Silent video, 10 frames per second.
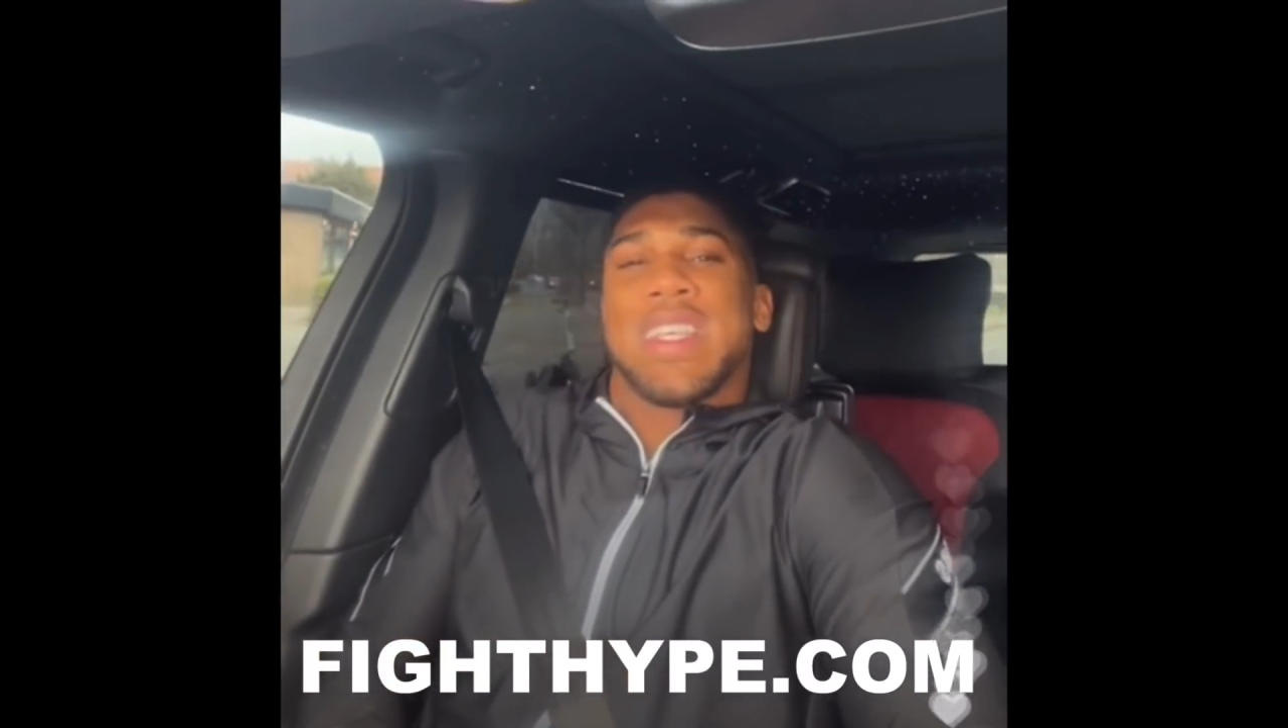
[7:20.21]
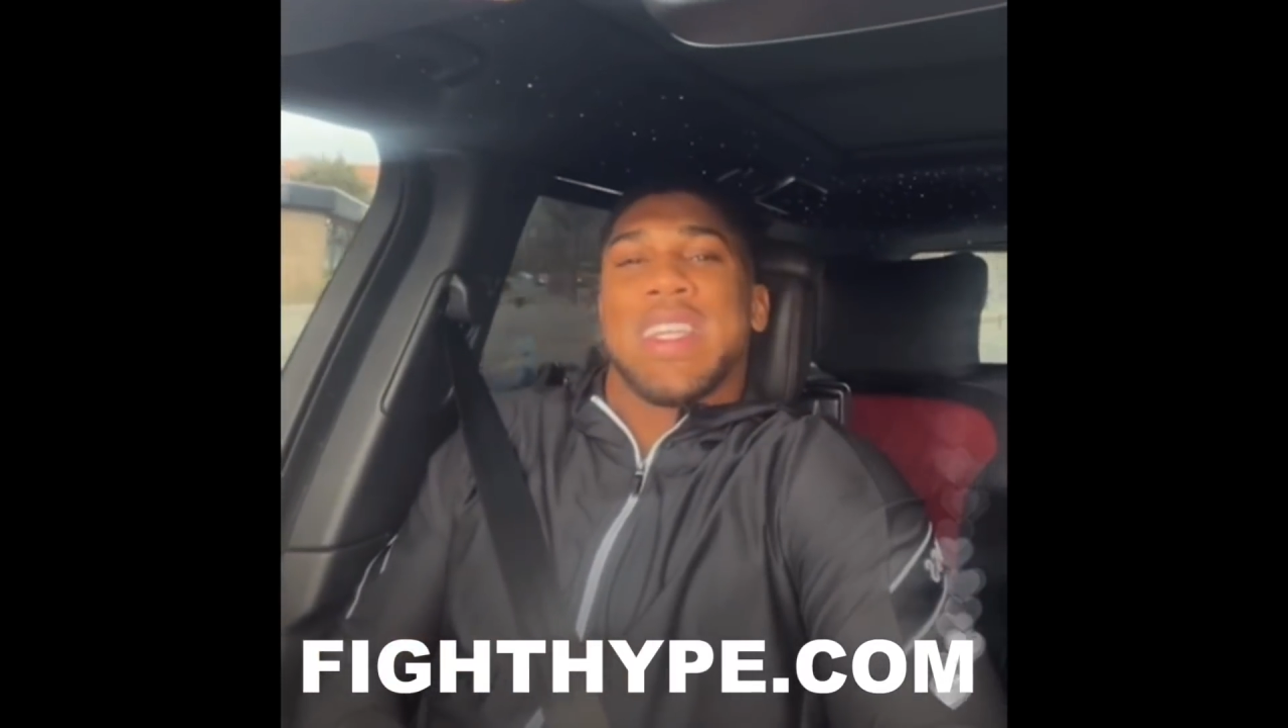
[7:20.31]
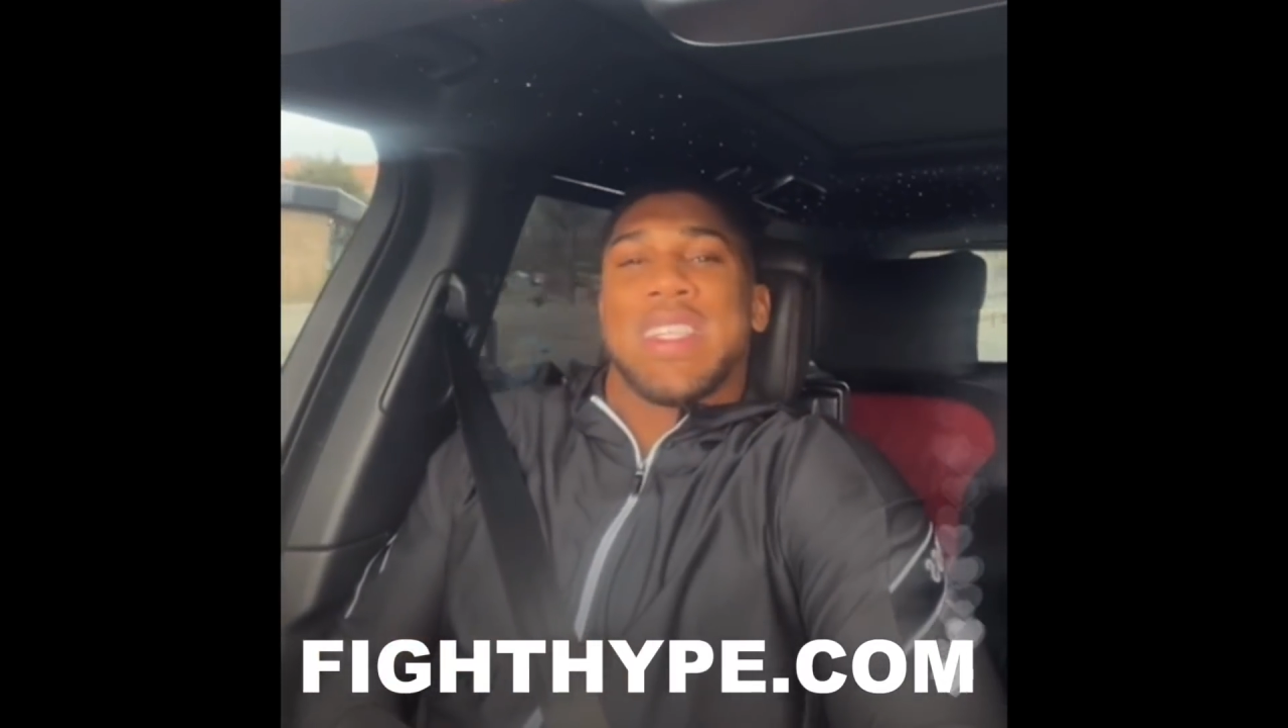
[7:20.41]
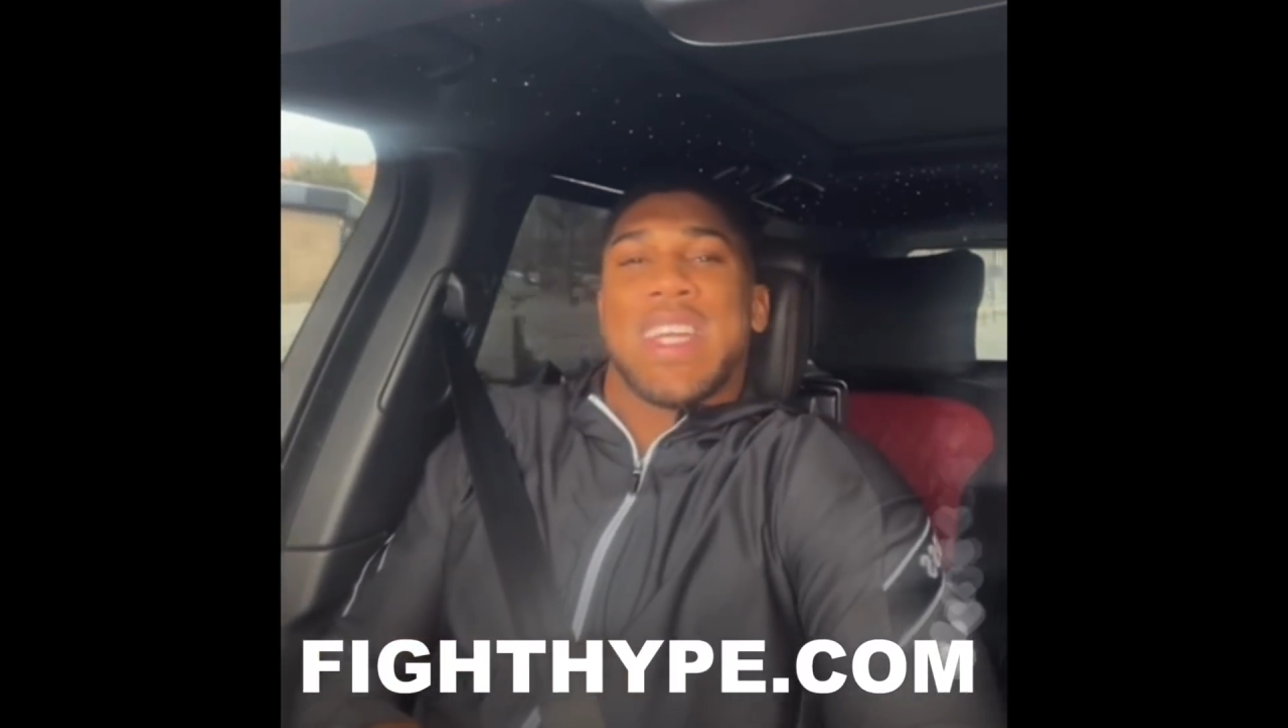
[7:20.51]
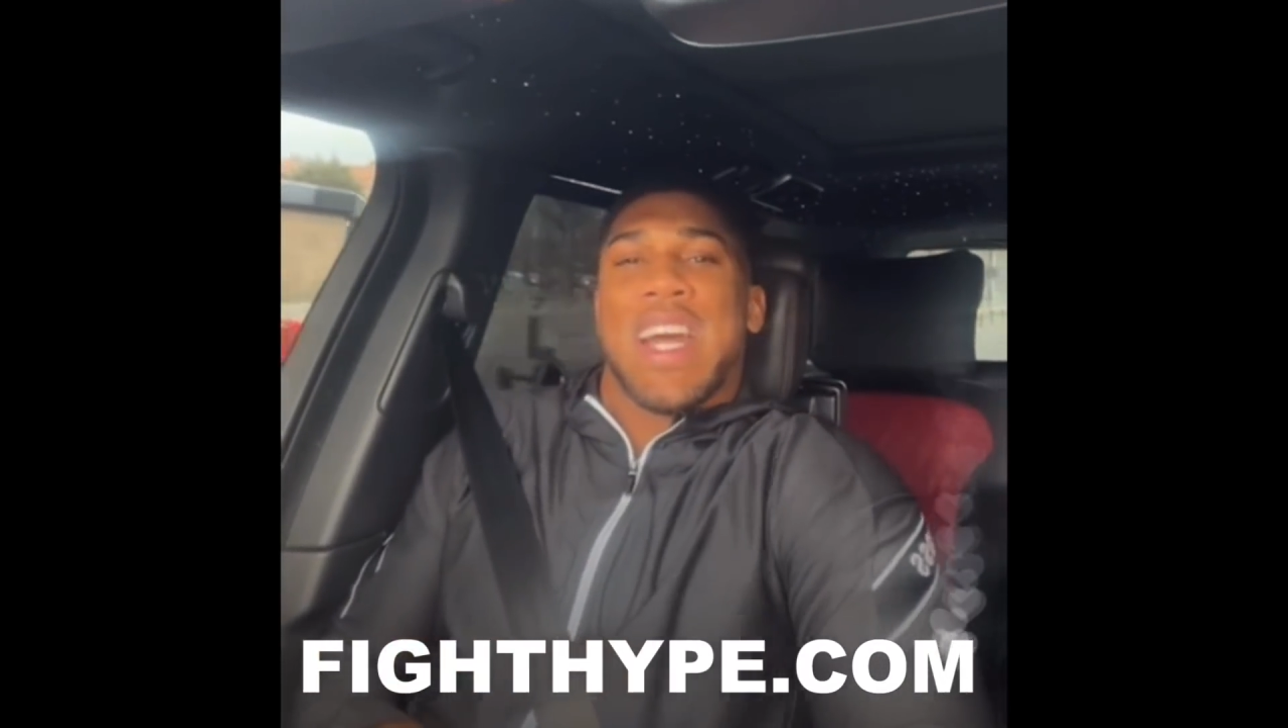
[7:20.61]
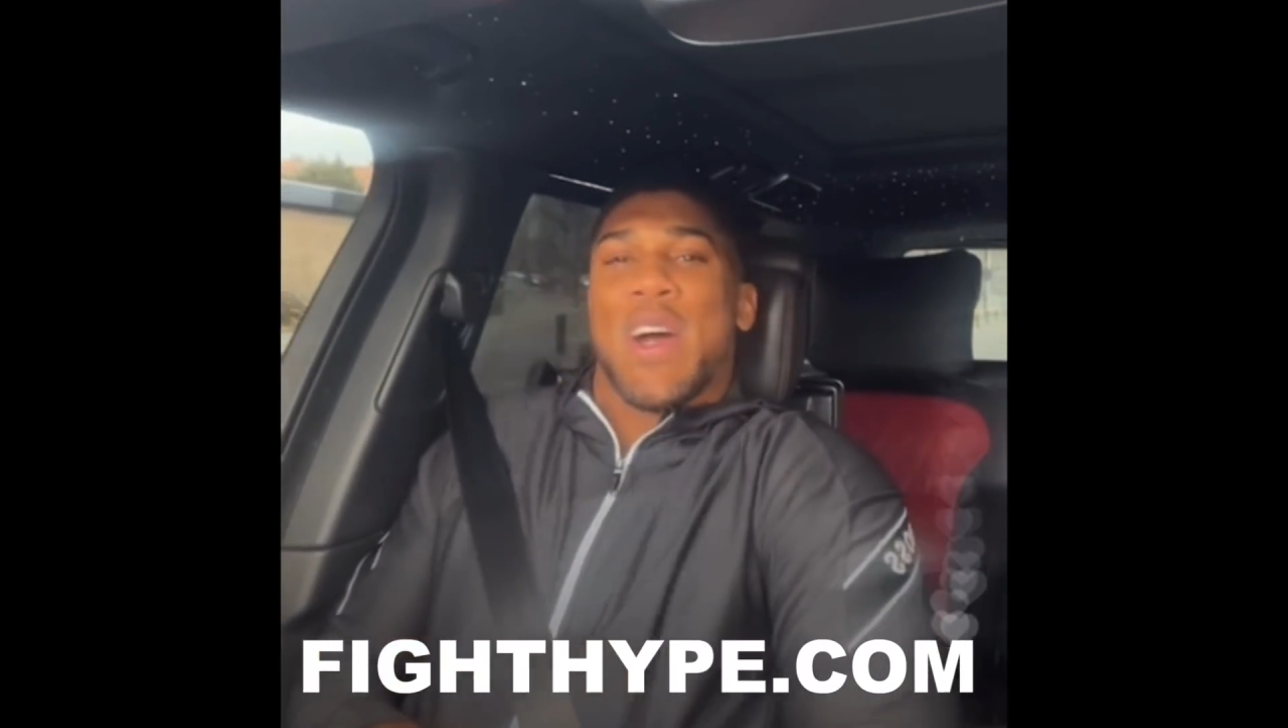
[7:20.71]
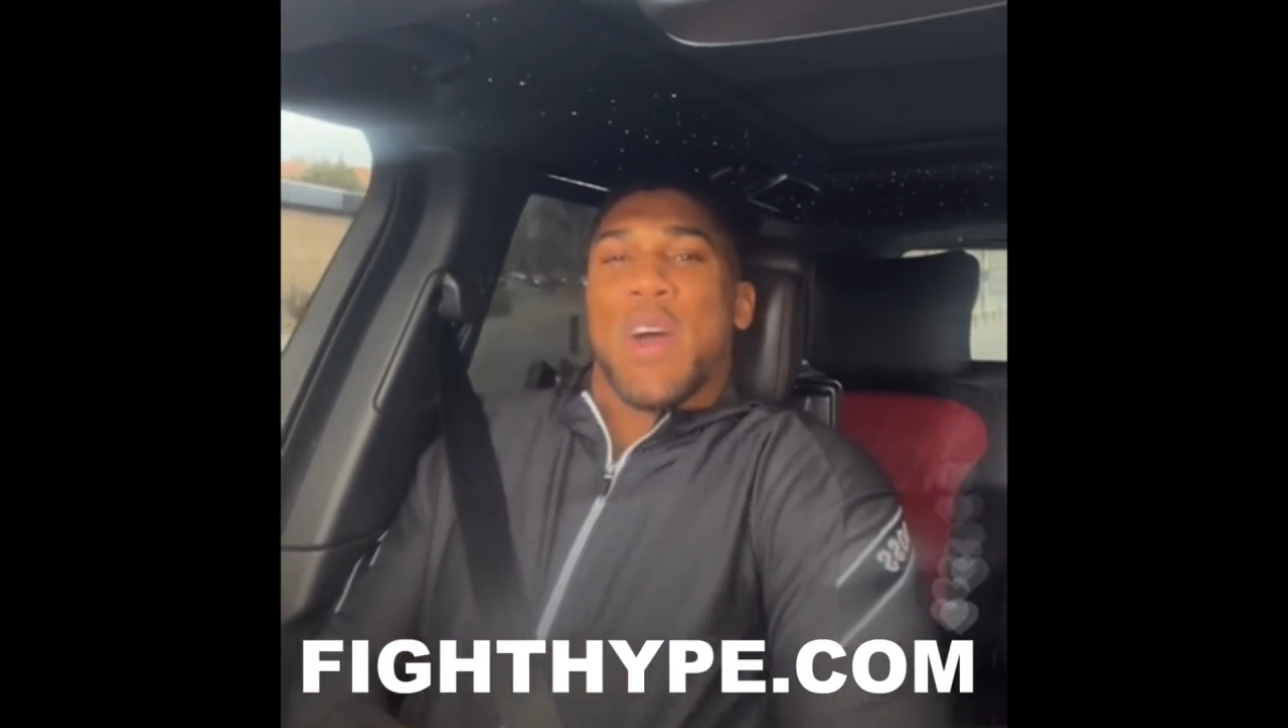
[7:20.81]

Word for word: in the chat.